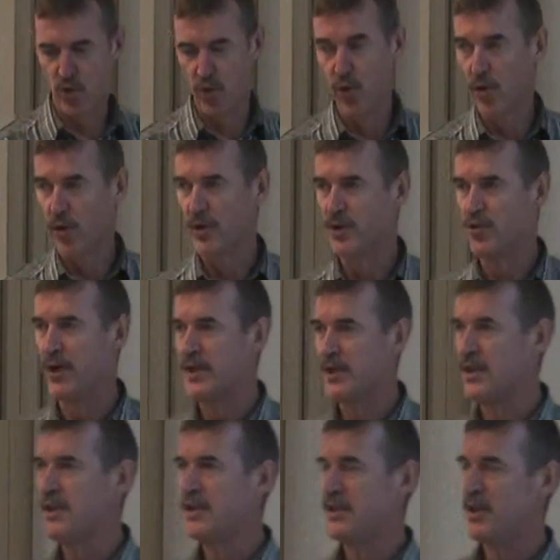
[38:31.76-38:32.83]
Google
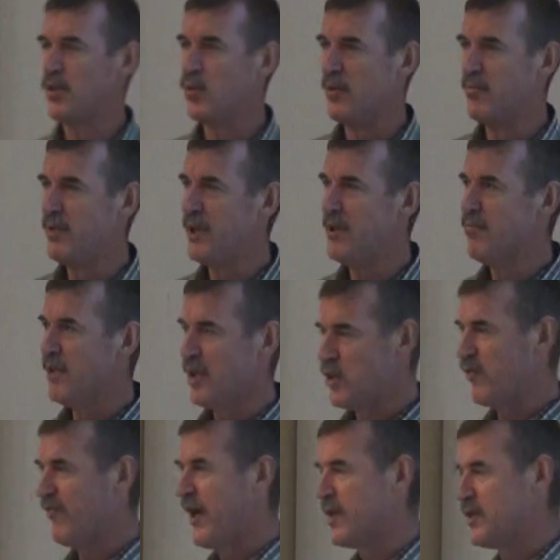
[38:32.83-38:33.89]
addresses, they will be much
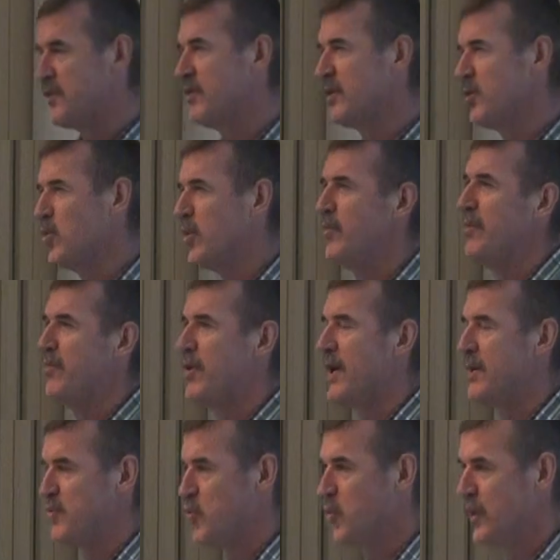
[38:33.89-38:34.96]
faster. There will be
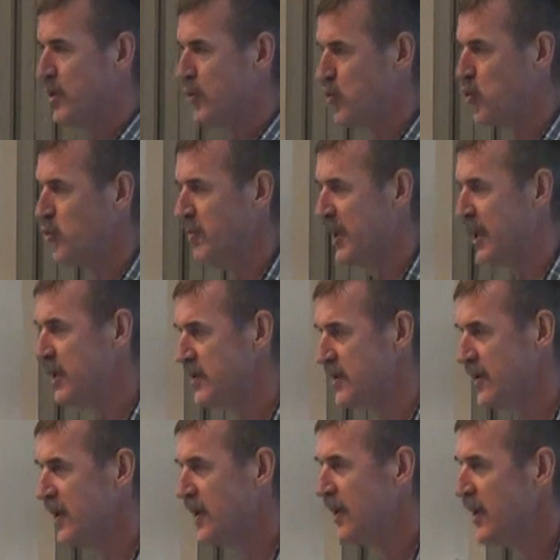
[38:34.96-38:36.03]
perhaps 1 or 2 minutes
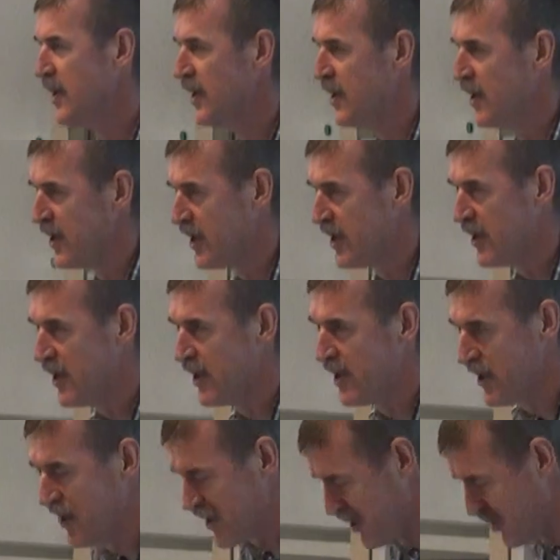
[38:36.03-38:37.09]

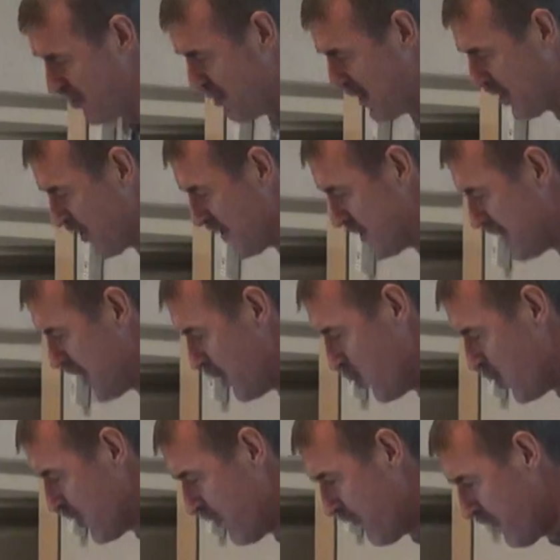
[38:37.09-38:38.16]
because they
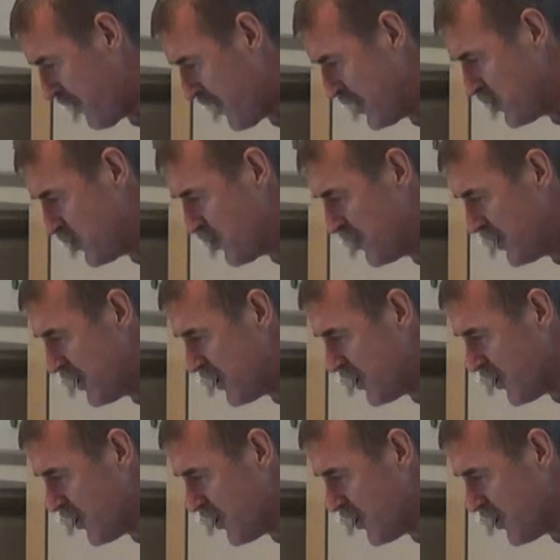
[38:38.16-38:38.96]
want the thing to be